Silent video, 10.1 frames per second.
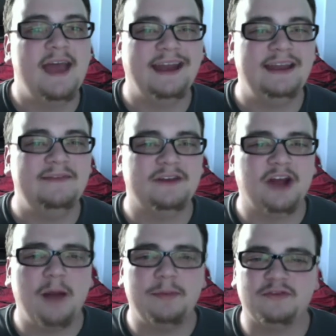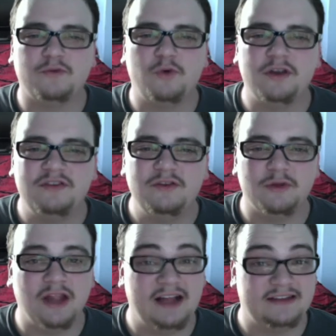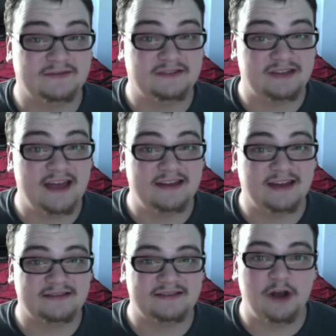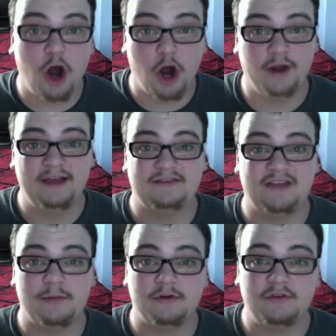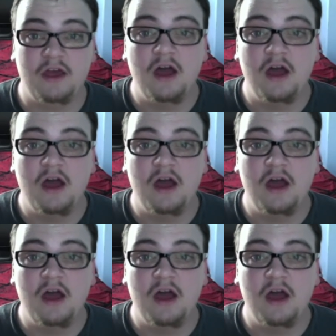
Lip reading: and even in copies of 1 to 2 in lots of side decks that aren't X-Sabers.